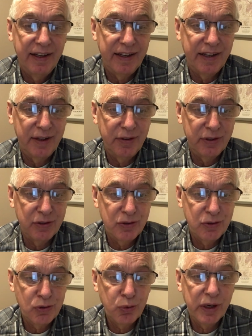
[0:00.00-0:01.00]
The
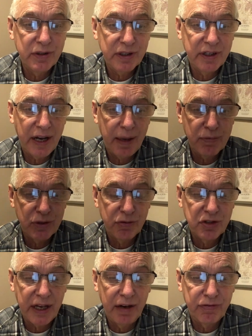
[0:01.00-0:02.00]
200 grams of
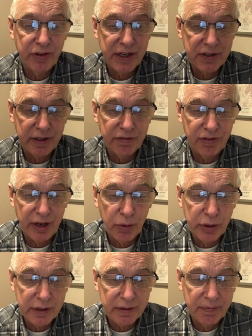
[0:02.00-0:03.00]
self-raising flour,